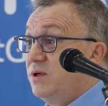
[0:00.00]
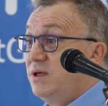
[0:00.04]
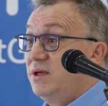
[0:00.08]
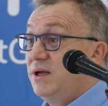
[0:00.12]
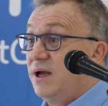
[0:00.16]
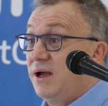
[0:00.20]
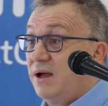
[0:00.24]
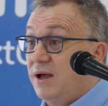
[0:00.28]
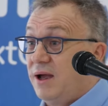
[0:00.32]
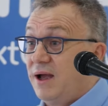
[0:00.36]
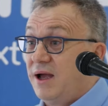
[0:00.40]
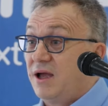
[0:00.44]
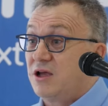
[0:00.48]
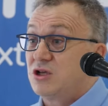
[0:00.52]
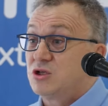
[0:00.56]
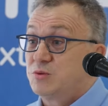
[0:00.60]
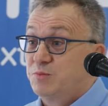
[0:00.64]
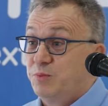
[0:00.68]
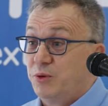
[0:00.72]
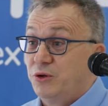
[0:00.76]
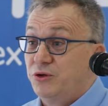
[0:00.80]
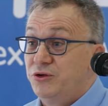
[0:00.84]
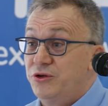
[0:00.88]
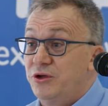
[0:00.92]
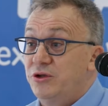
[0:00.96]
we are
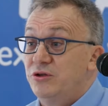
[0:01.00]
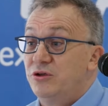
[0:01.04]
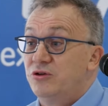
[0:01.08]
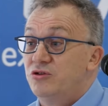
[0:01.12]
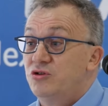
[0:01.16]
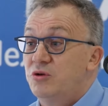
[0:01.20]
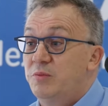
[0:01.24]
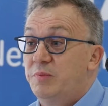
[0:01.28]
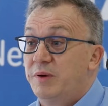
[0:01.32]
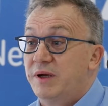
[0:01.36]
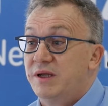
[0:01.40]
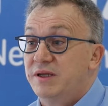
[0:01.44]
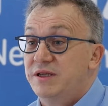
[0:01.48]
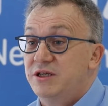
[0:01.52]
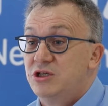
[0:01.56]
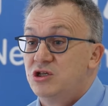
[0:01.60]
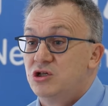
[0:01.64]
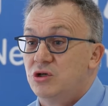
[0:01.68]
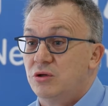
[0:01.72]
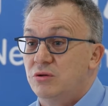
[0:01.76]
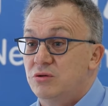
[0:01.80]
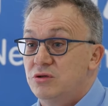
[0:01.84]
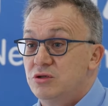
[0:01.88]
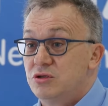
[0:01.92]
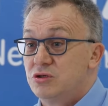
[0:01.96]
spot on on the
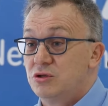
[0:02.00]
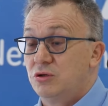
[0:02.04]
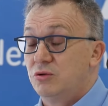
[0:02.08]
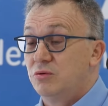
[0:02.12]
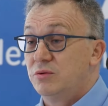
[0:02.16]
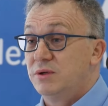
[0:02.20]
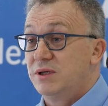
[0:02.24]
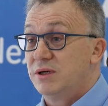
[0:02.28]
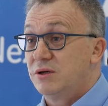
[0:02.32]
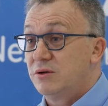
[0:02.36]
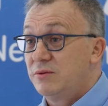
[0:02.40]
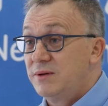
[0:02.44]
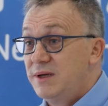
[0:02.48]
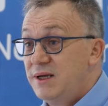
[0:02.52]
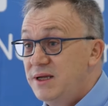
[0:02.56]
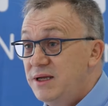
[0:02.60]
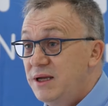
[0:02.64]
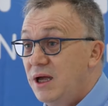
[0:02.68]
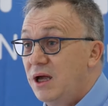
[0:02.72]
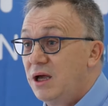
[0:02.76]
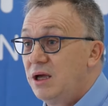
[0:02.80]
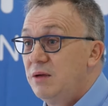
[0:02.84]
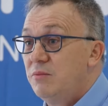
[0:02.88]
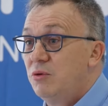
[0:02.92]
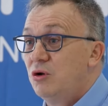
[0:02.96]
prediction. So we really
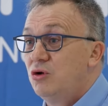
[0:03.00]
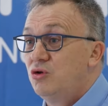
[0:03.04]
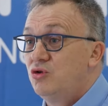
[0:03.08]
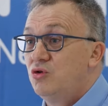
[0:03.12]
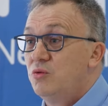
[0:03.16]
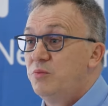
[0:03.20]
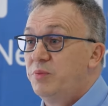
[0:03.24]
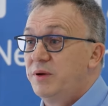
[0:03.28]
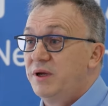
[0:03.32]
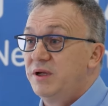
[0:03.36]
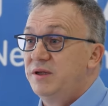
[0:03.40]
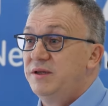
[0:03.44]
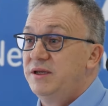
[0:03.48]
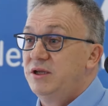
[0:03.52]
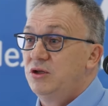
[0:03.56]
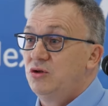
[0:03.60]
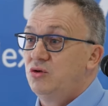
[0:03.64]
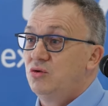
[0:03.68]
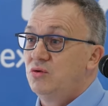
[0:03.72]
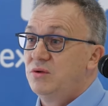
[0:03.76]
are able to predict